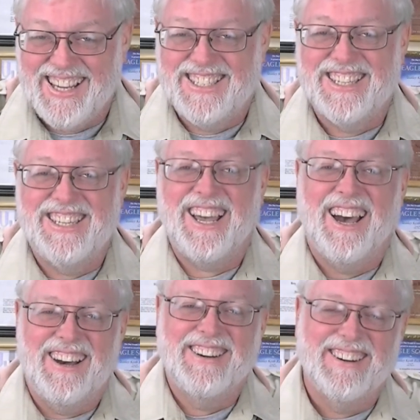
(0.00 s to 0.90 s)

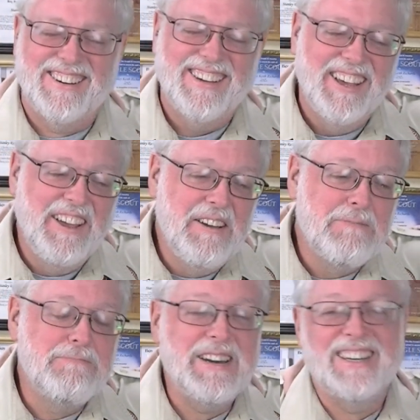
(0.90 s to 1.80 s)
So,
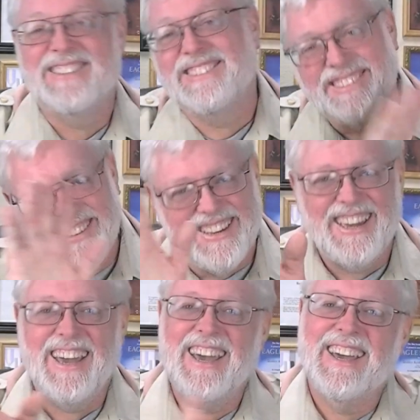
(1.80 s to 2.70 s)
but
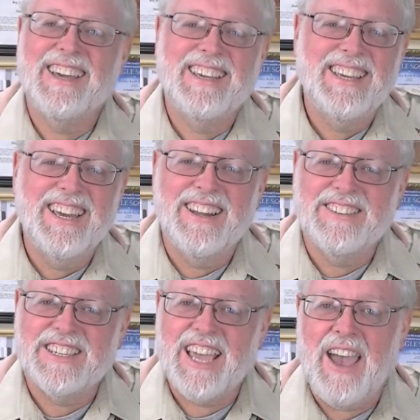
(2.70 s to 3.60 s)
uh, you know,
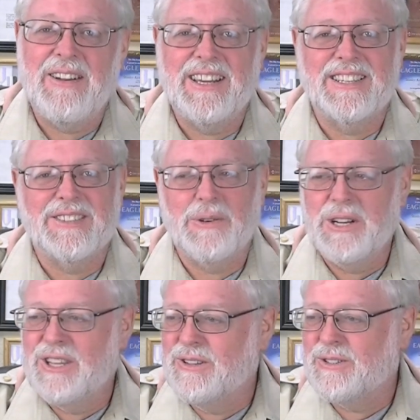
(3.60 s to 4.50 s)
scouting is
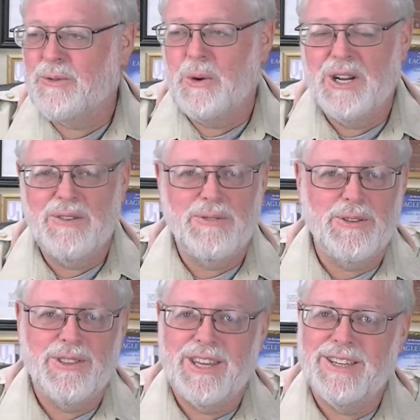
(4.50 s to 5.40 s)
one of those
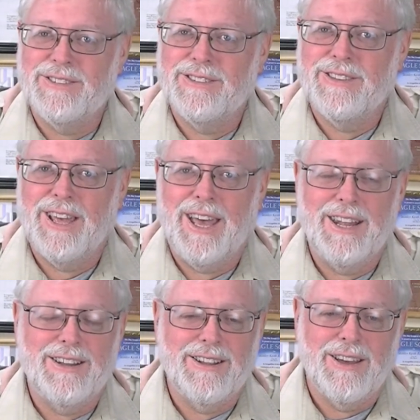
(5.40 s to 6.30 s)
wonderful things
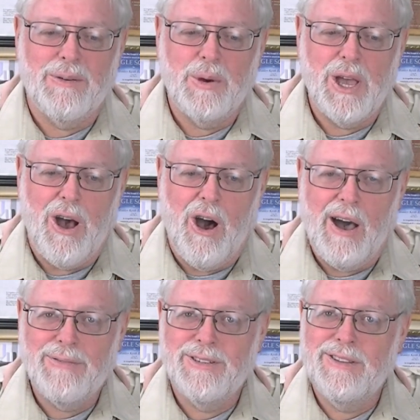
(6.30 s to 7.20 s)
that uh, we
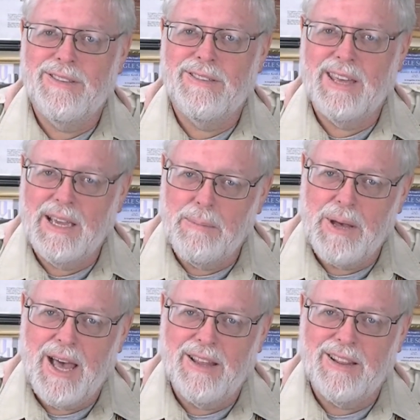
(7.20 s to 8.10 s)
often think
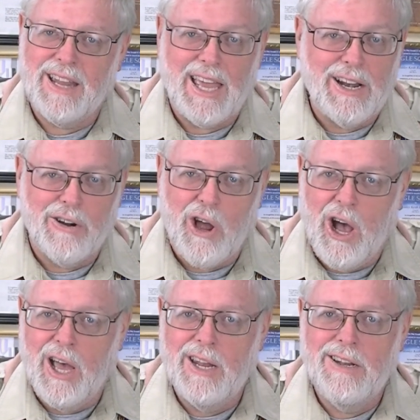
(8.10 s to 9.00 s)
about later
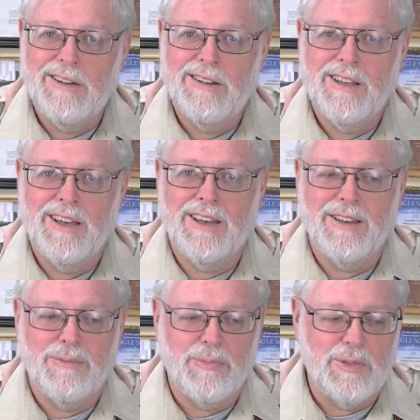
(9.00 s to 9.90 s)
on.
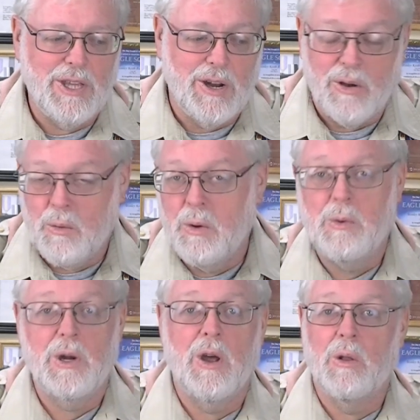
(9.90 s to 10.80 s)
Um, you know, when
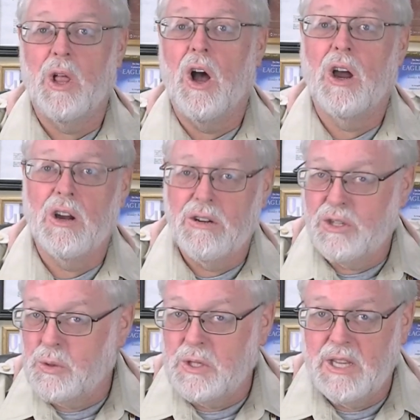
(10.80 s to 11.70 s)
we're no longer
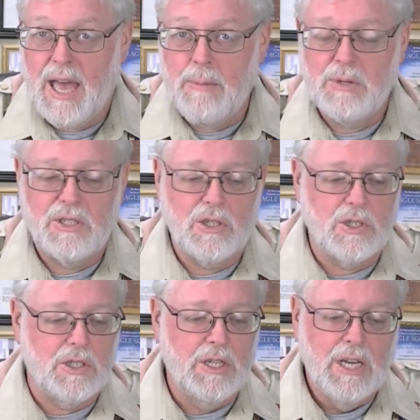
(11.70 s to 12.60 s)
doing that
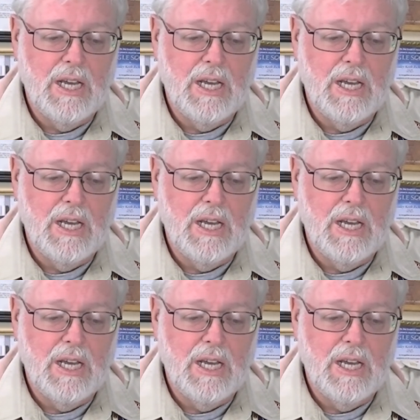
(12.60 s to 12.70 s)
position.